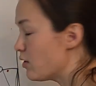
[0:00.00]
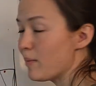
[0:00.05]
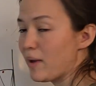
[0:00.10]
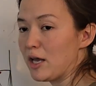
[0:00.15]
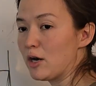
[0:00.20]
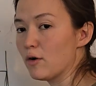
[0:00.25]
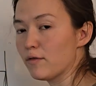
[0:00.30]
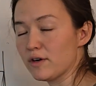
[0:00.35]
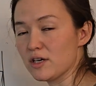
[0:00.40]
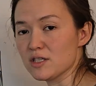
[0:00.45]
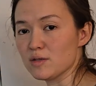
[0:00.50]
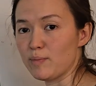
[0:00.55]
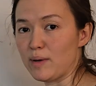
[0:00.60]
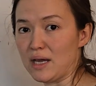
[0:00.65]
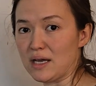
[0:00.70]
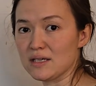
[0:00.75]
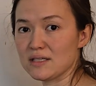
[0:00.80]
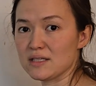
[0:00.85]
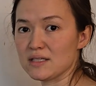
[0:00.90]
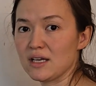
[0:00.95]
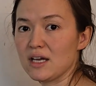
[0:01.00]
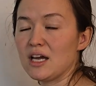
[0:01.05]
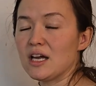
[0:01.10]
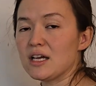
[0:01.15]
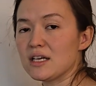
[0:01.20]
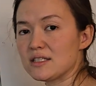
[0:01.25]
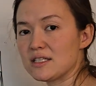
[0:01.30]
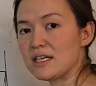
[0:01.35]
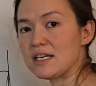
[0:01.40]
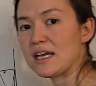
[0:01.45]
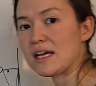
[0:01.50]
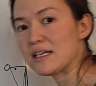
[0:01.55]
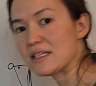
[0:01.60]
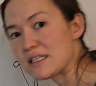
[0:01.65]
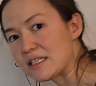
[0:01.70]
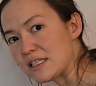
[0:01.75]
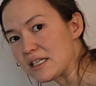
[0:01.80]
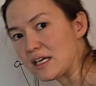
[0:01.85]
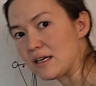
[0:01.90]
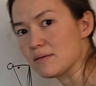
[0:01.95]
remain over his base because he can't
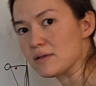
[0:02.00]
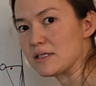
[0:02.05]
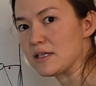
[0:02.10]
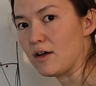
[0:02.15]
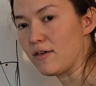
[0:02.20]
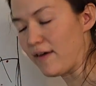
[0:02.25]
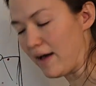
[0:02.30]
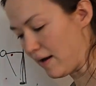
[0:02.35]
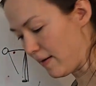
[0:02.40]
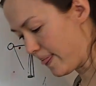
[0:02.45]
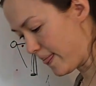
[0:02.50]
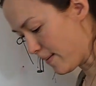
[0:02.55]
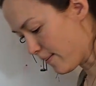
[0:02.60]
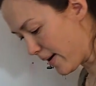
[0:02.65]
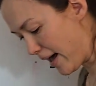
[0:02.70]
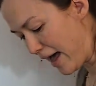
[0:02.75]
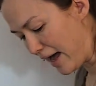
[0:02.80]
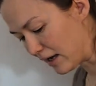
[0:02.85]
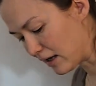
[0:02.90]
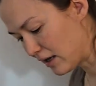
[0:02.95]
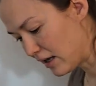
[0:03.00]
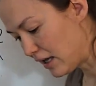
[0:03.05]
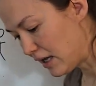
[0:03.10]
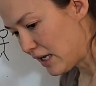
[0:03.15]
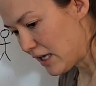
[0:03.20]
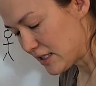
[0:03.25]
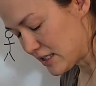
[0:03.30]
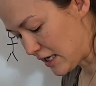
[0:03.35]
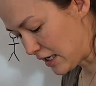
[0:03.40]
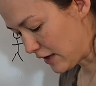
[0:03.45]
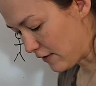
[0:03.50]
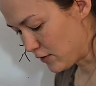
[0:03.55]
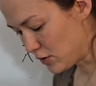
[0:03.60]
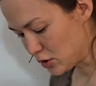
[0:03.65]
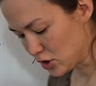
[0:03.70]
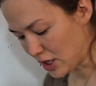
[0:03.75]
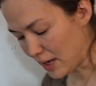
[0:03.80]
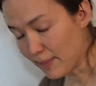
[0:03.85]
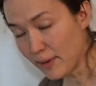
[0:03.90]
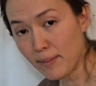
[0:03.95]
stick himself out in the back. It's like if you
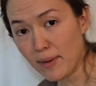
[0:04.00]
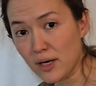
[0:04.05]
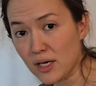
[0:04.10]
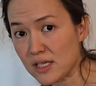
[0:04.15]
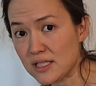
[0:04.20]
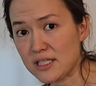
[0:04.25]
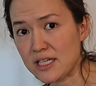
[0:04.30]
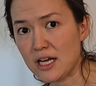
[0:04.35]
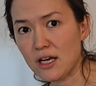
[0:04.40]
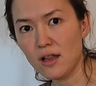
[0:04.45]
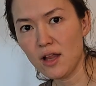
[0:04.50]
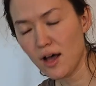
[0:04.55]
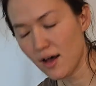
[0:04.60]
chop a monkey's tail